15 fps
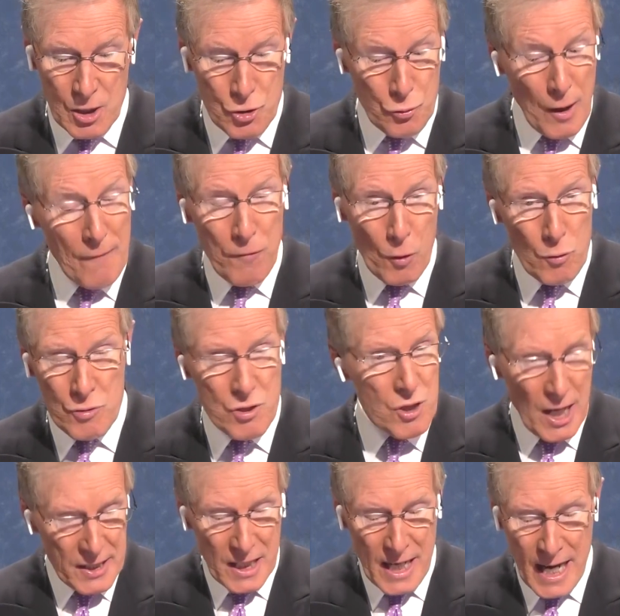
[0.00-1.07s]

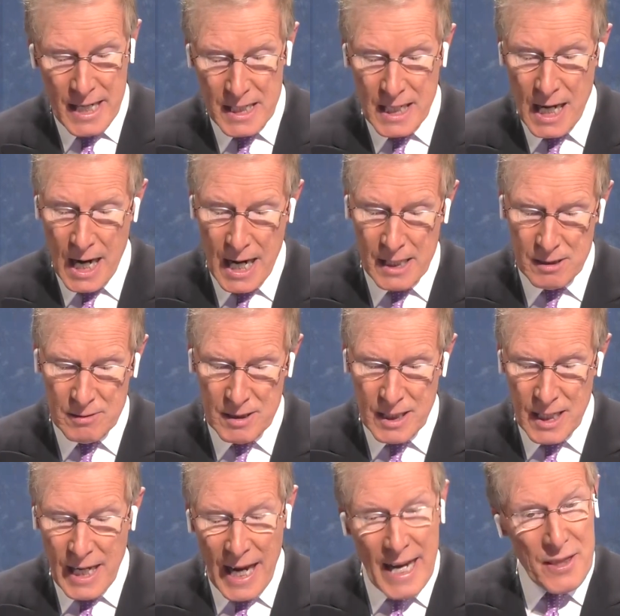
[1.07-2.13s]
truffles, not the candy kind,
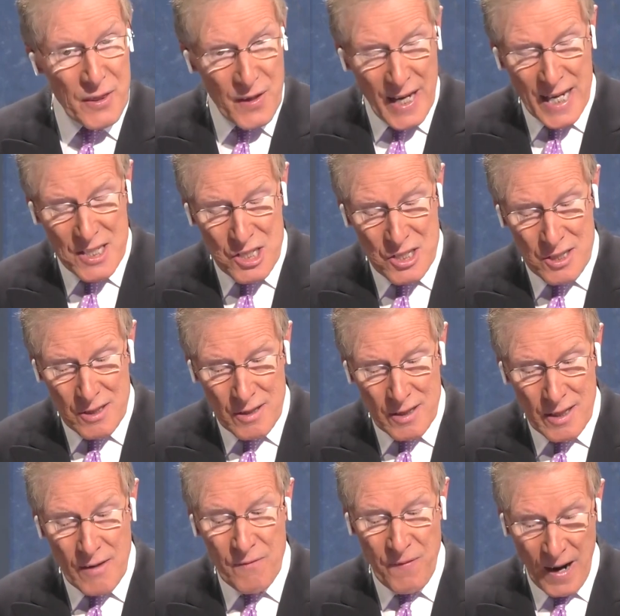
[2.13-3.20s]
and this
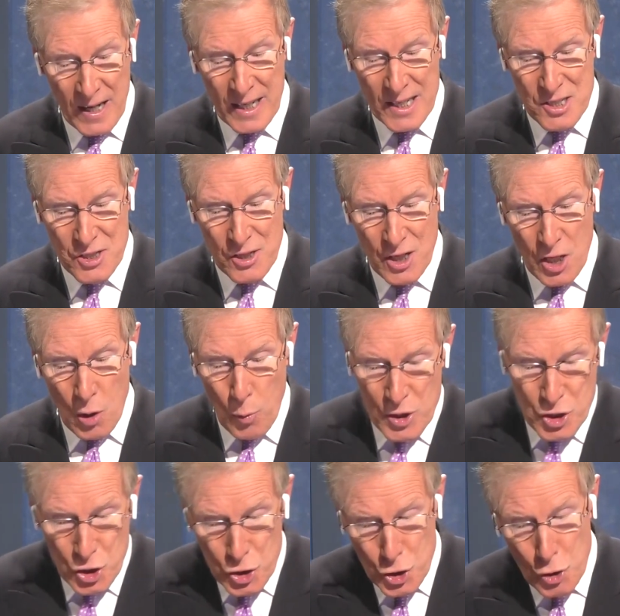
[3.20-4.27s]
fungus,
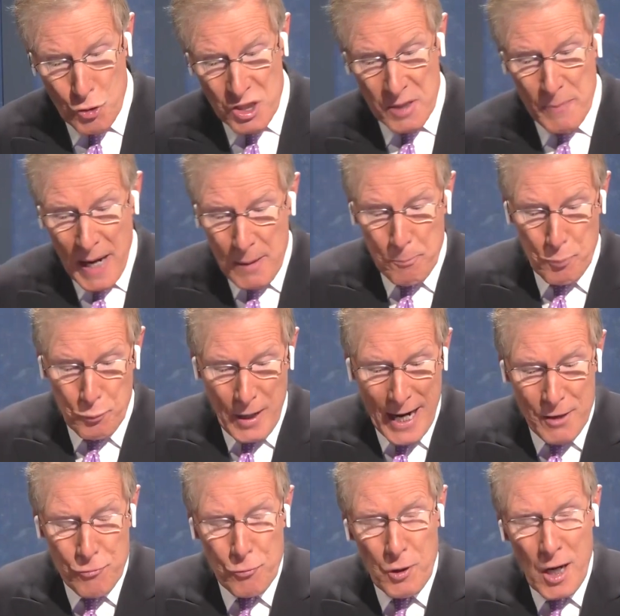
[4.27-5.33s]
which is used to make
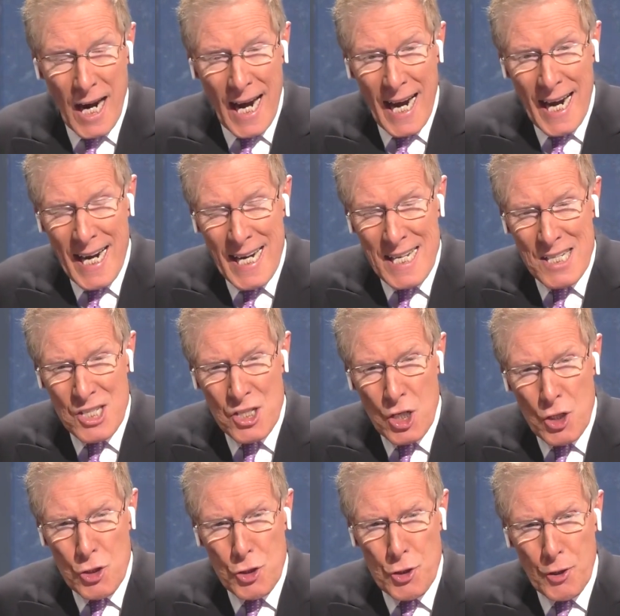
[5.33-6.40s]
bread rise
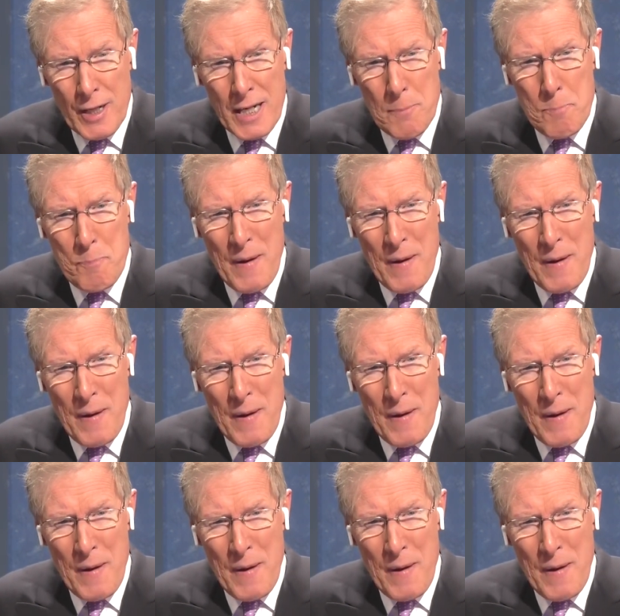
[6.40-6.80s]
during